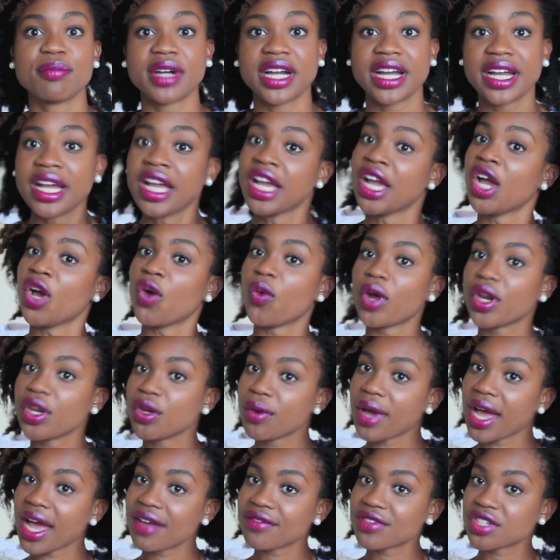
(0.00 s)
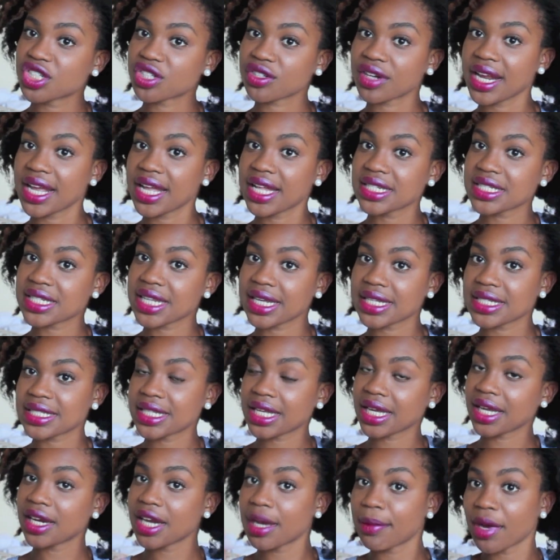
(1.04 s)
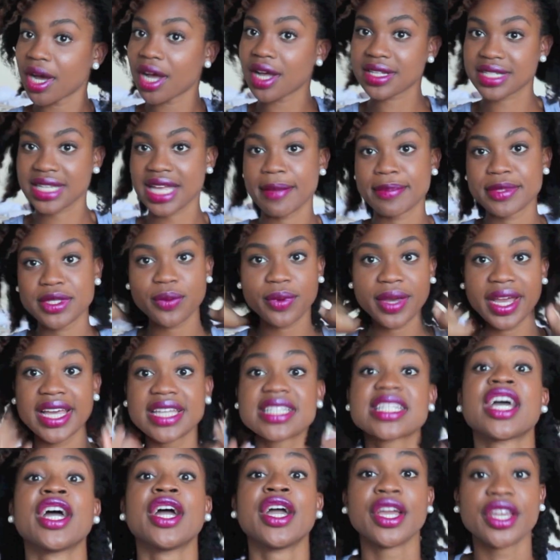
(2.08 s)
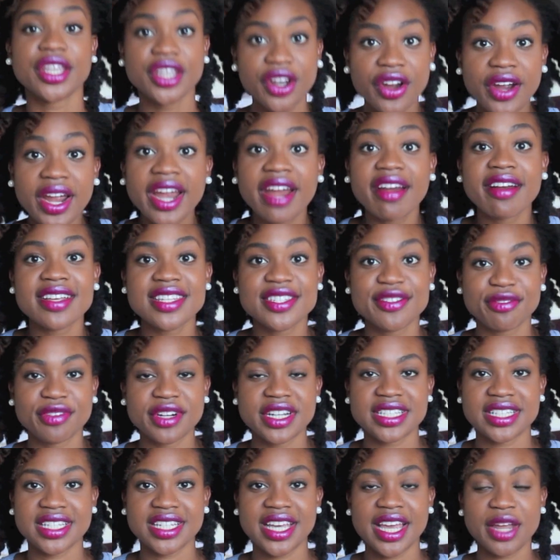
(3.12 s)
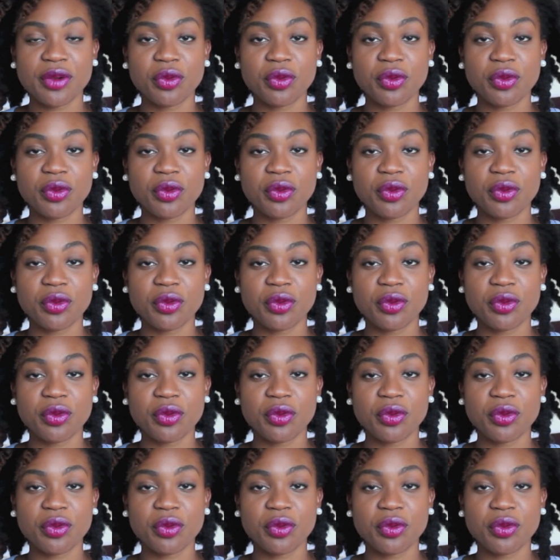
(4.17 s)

but when you have strands like sticking up all types of ways, your hair is frizzy.